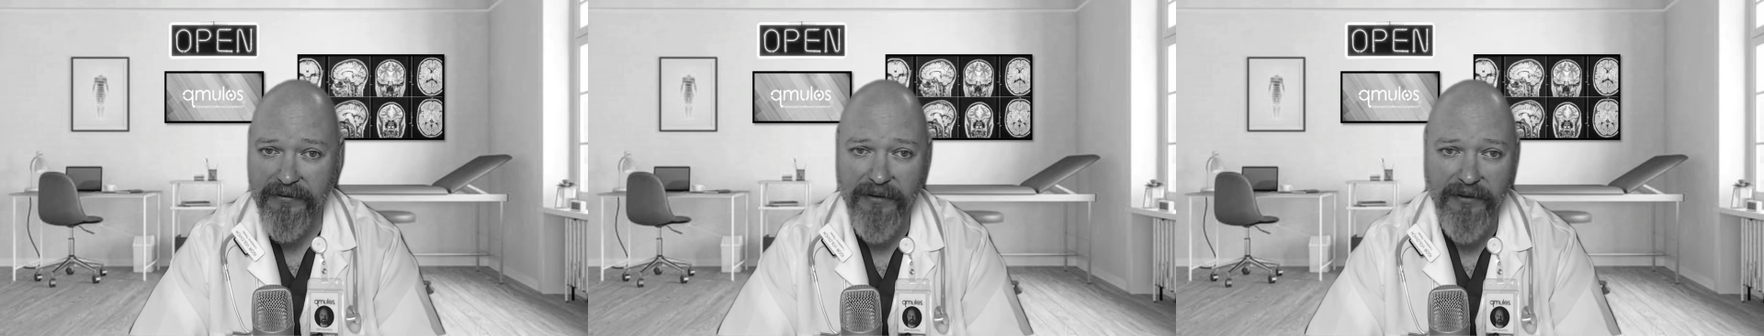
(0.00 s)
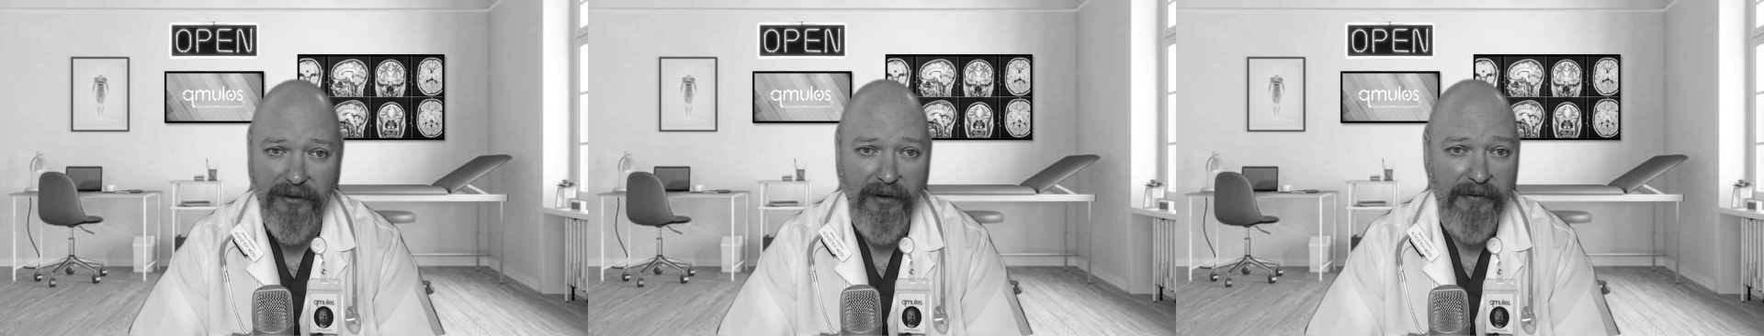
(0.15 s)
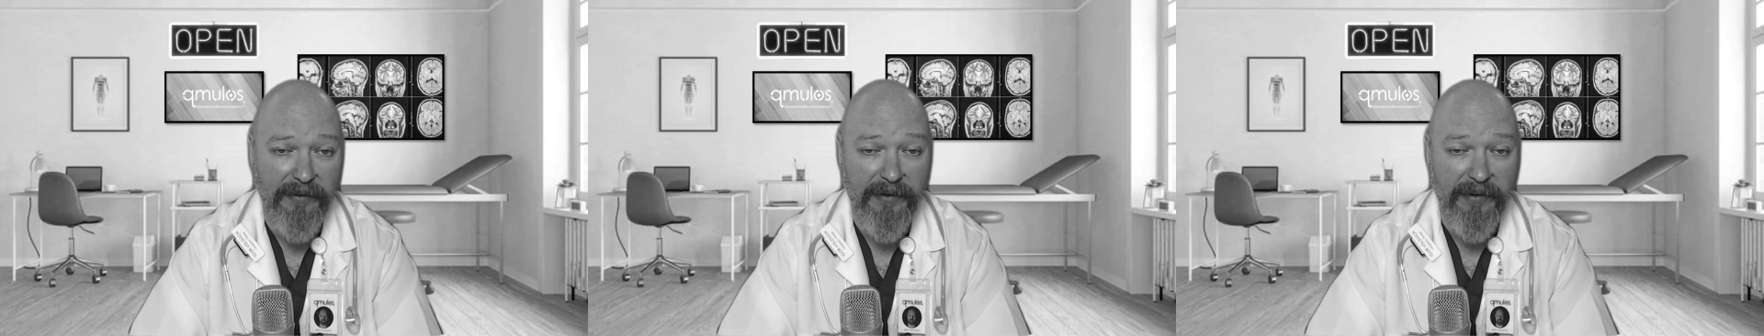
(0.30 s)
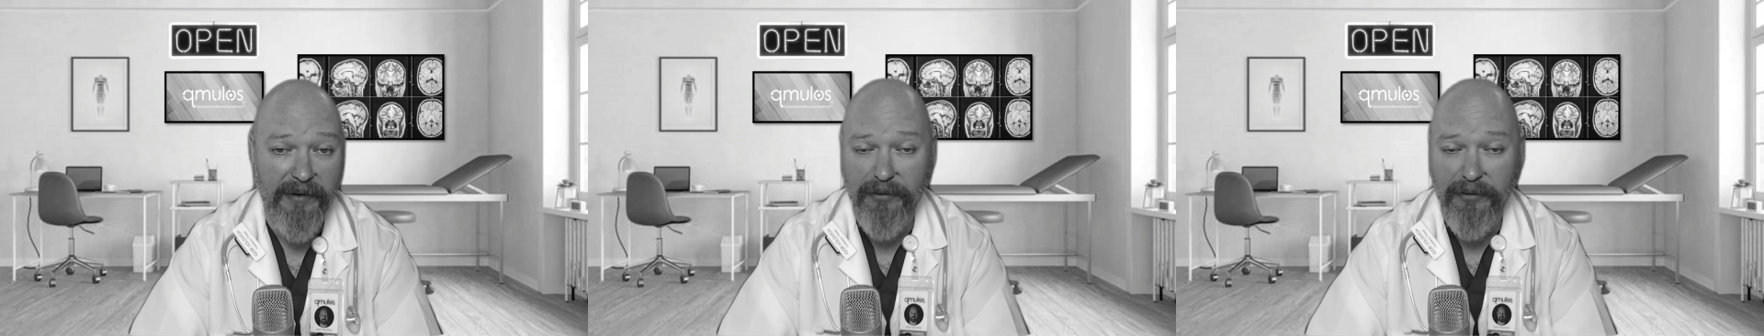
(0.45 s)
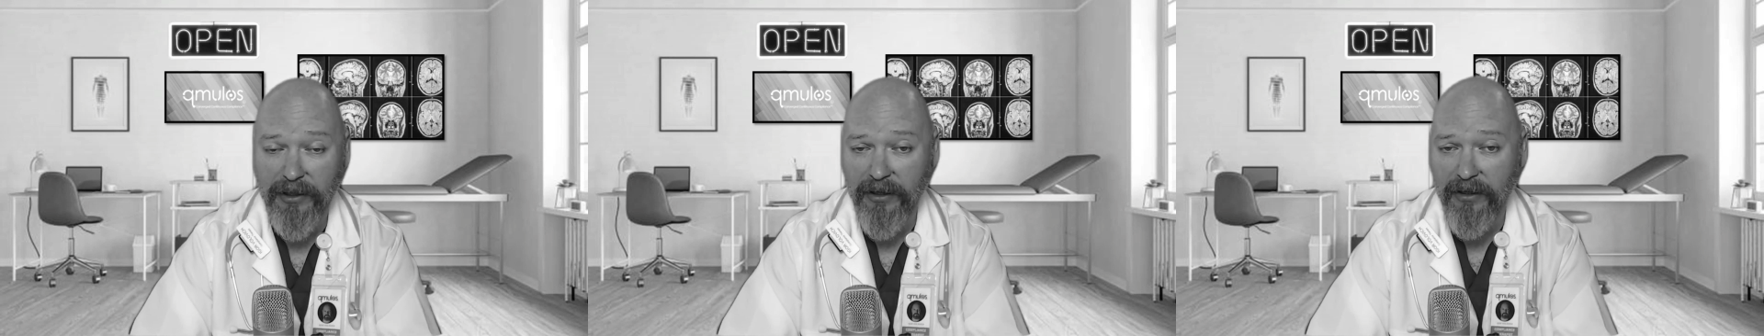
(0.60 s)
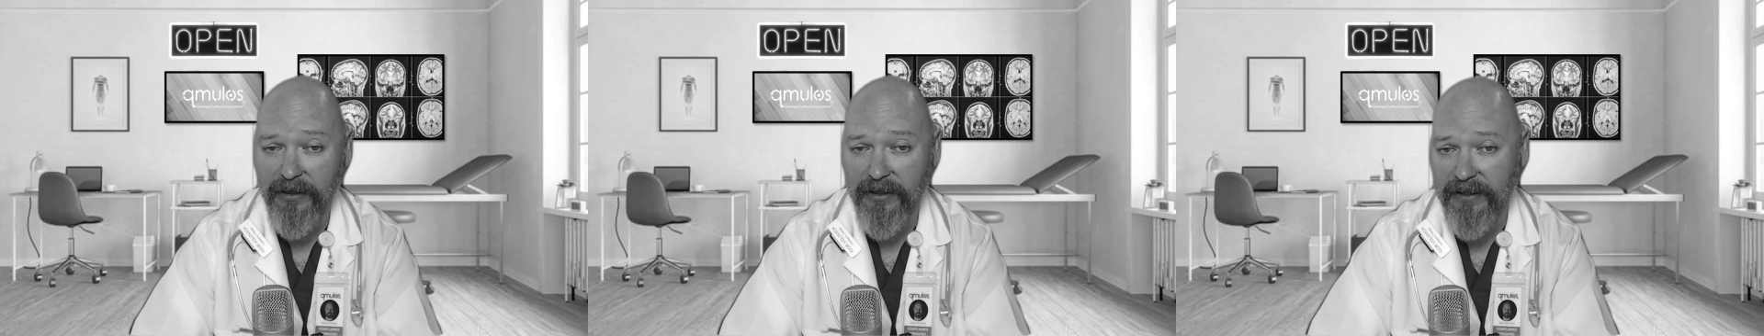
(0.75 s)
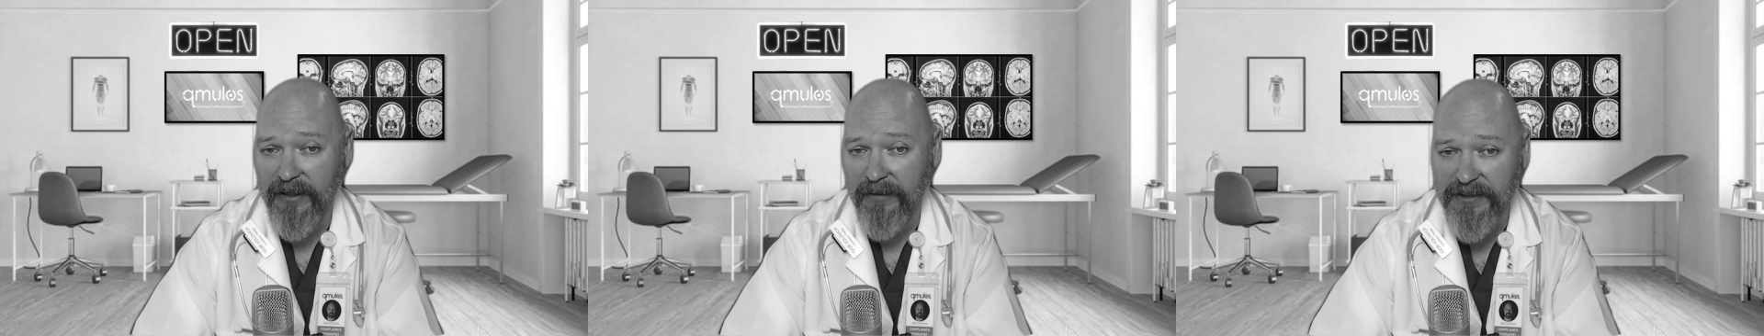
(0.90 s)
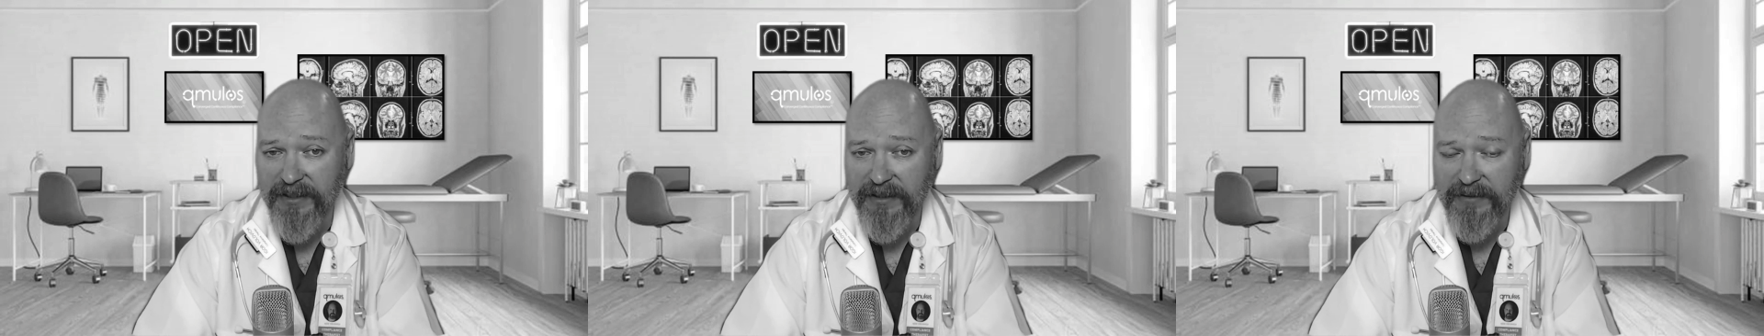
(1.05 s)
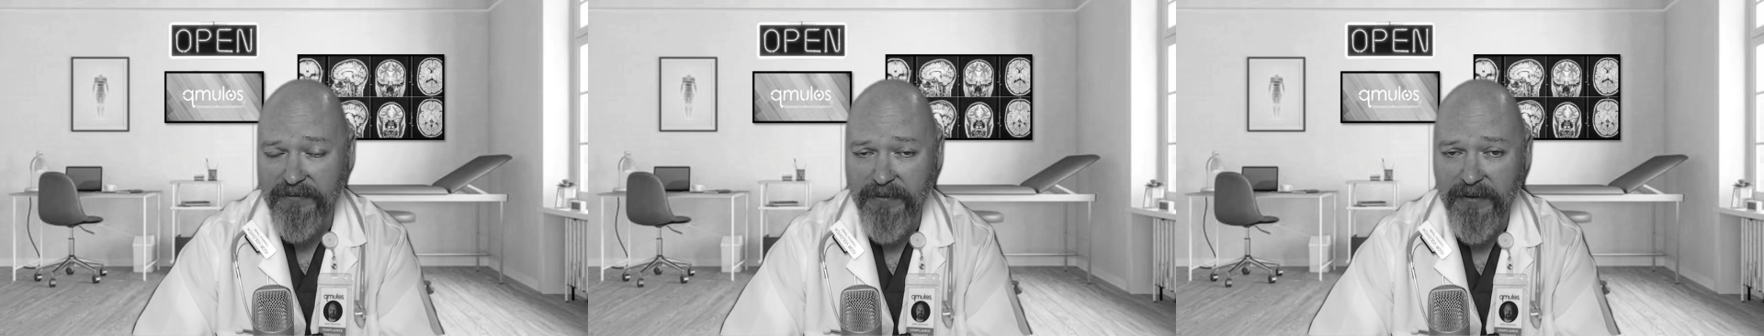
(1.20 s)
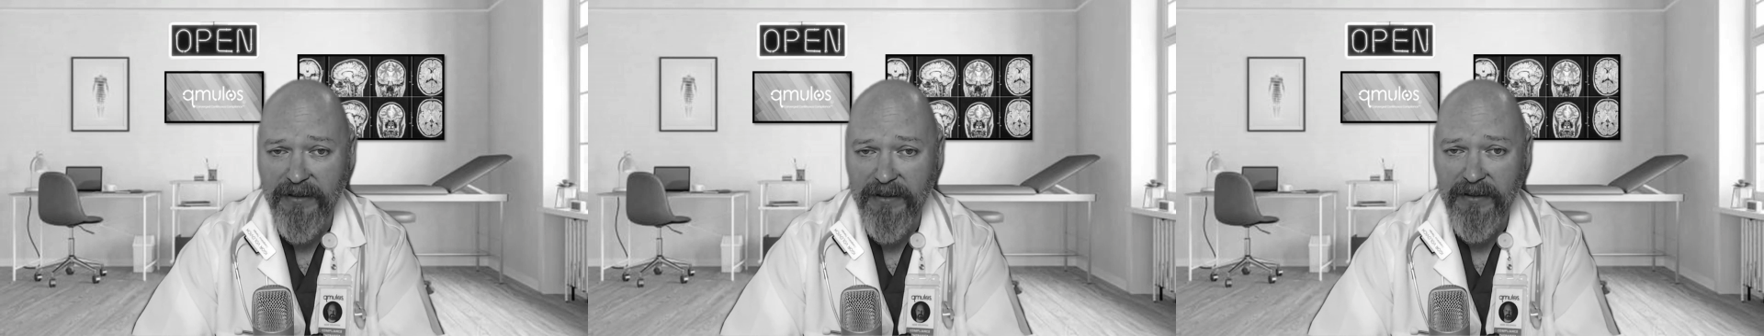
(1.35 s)
We're going to bring out an
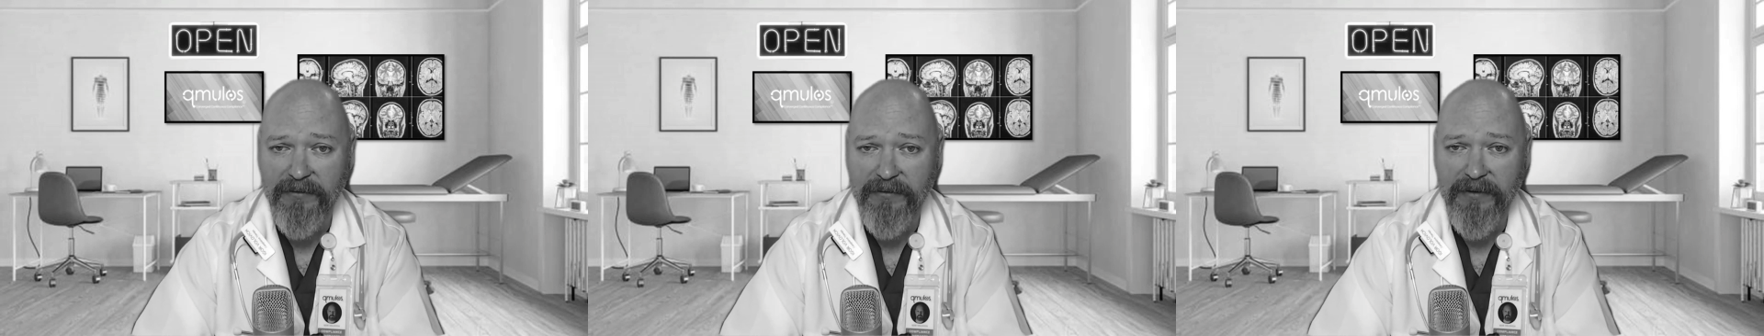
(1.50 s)
MSSP,